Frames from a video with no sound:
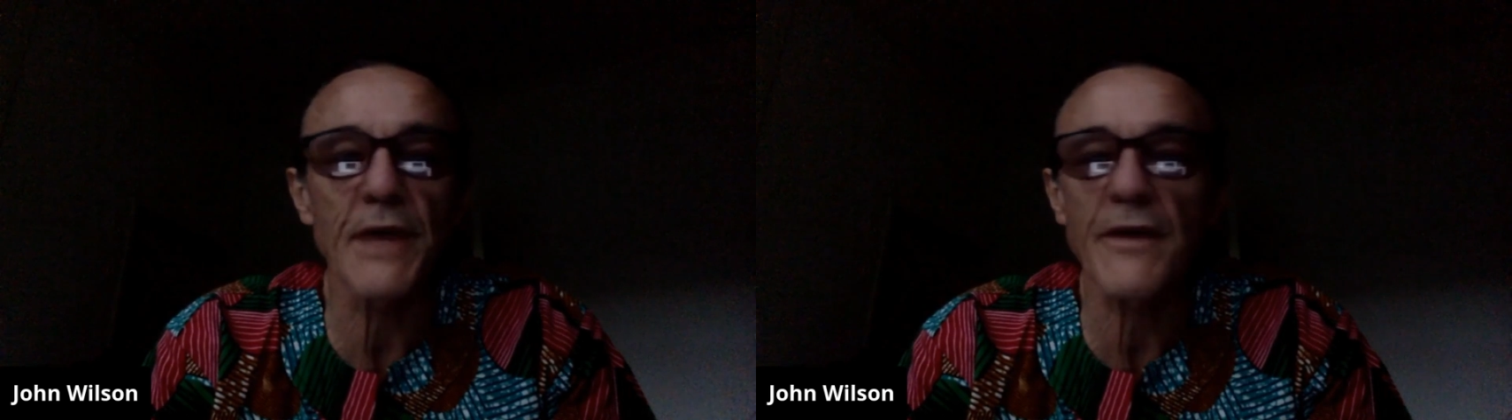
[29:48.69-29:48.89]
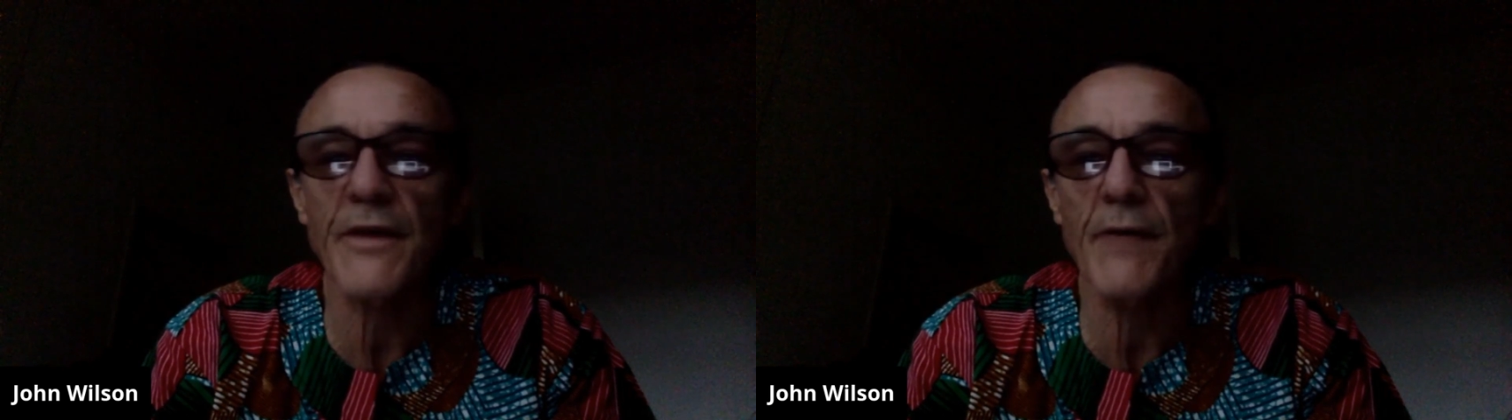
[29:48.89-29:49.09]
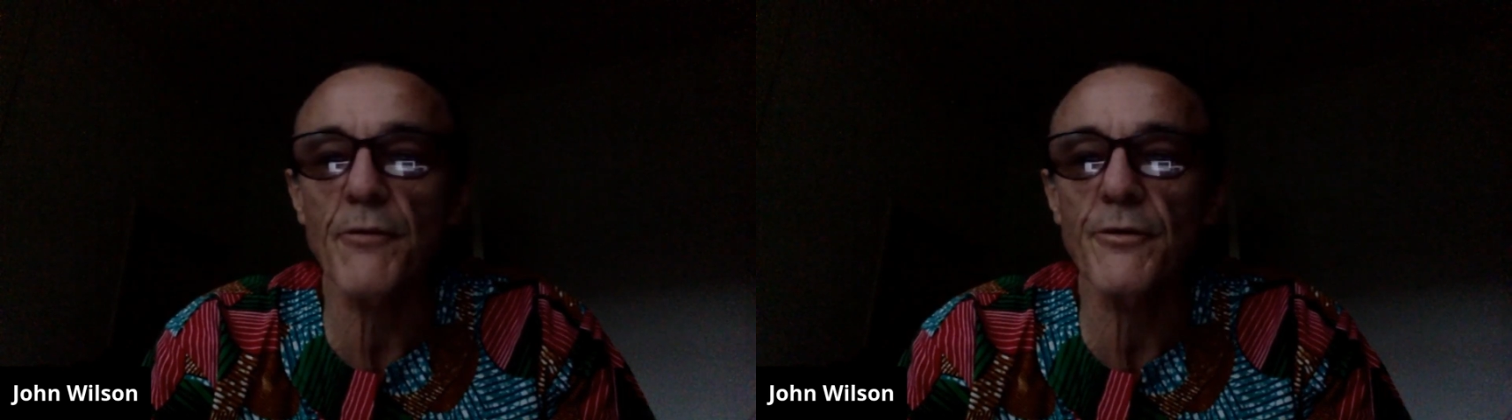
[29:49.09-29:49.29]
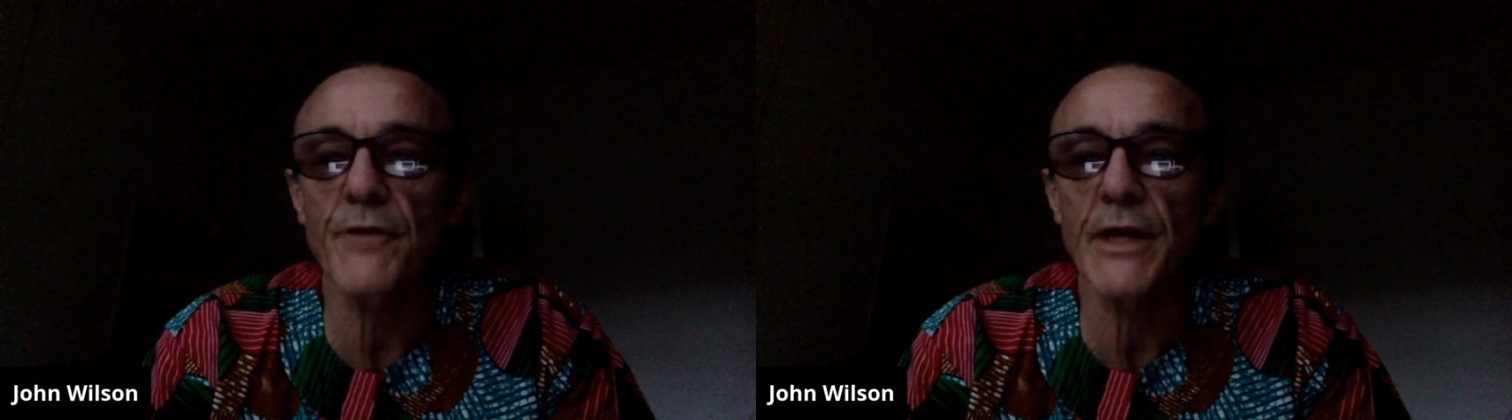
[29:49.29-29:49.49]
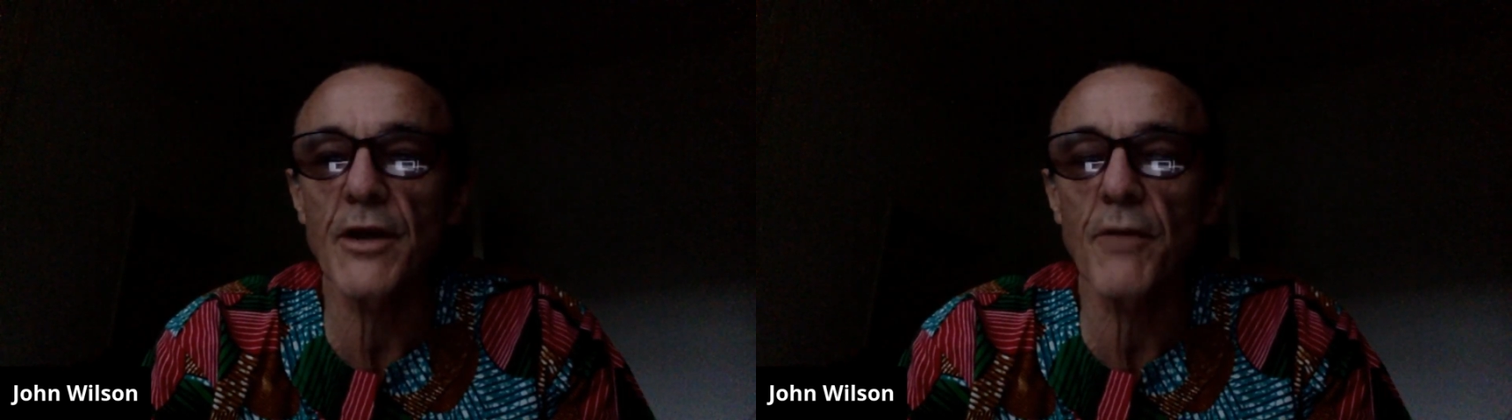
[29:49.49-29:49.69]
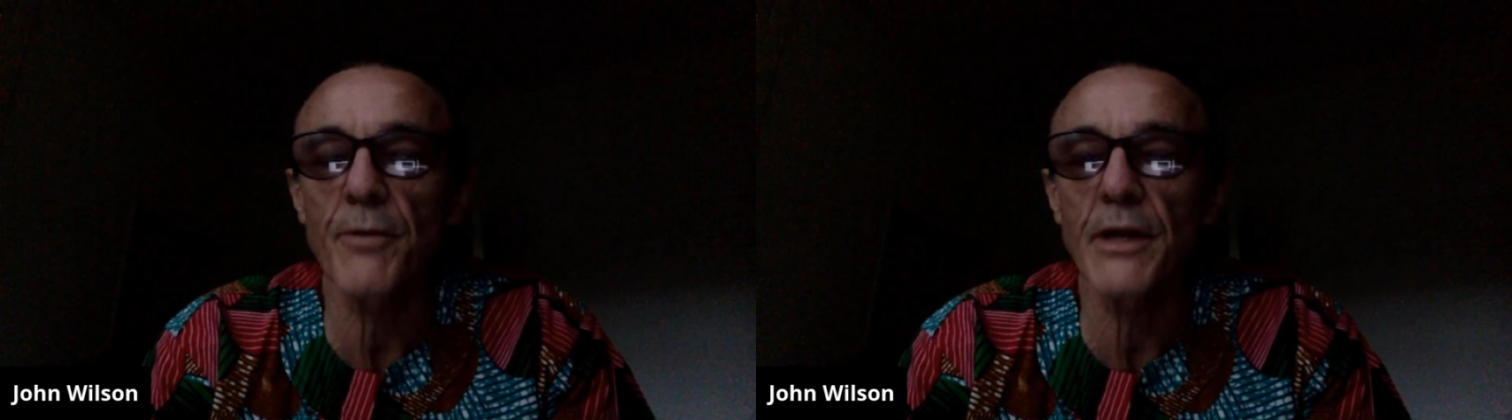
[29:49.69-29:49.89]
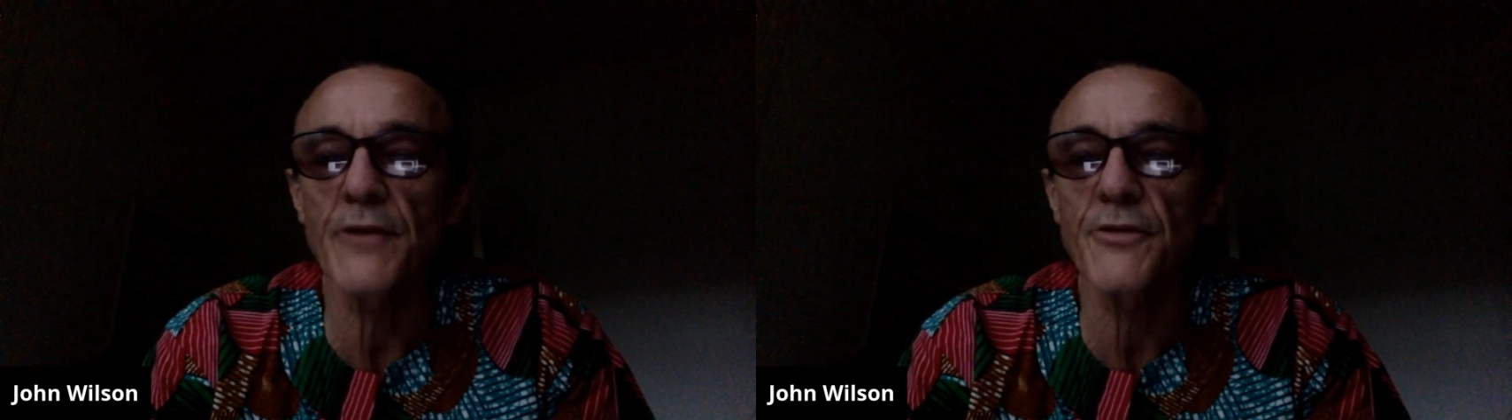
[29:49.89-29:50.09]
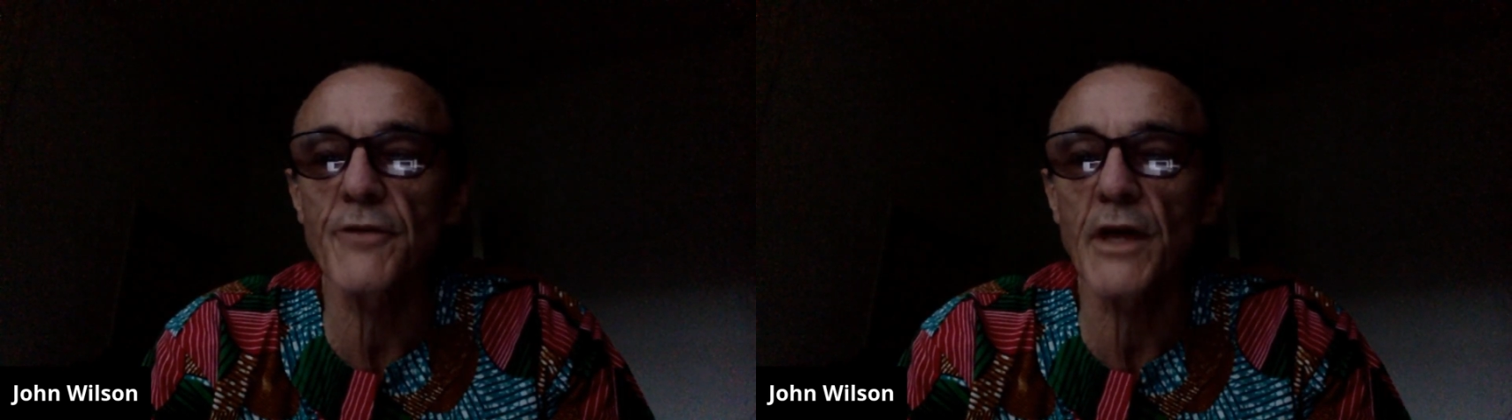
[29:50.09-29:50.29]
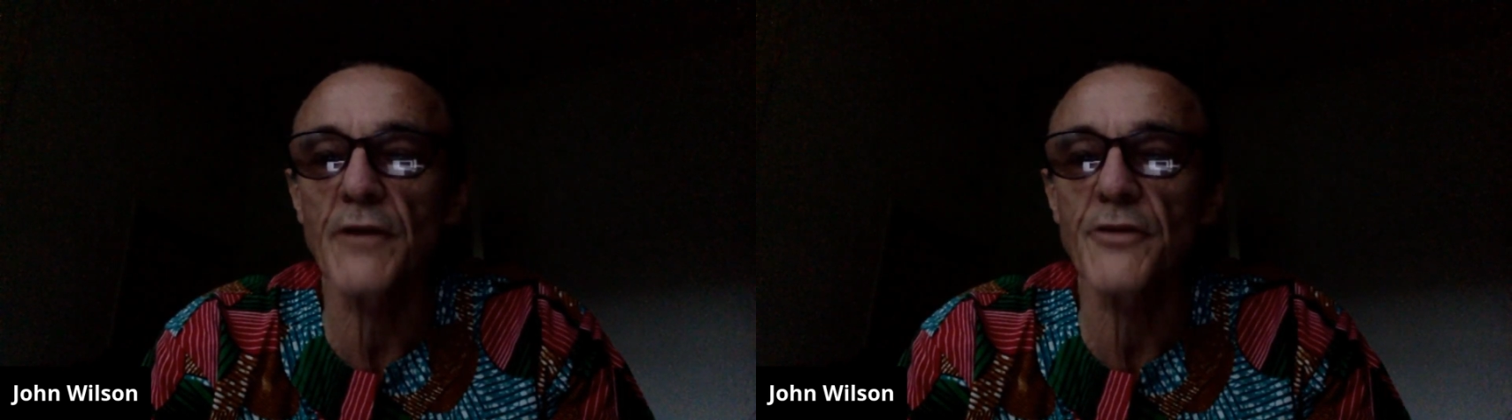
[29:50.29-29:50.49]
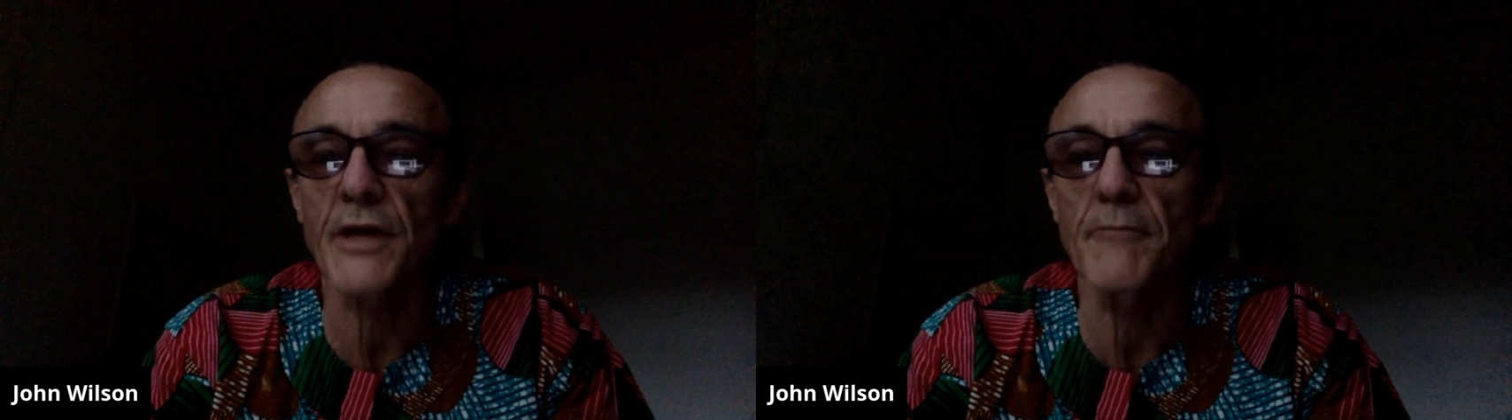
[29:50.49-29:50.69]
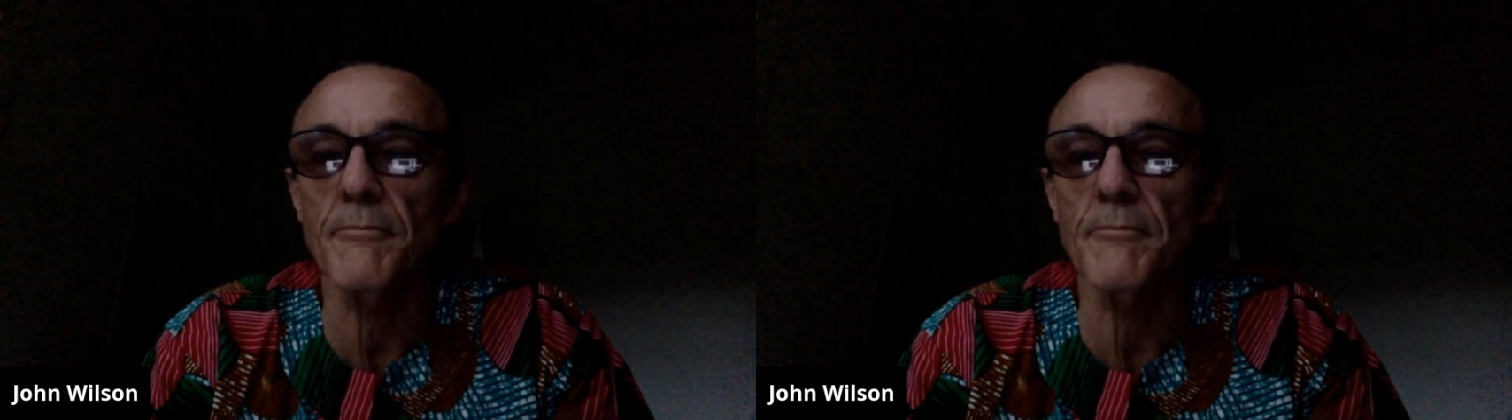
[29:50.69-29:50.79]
I think that was a very comprehensive answer.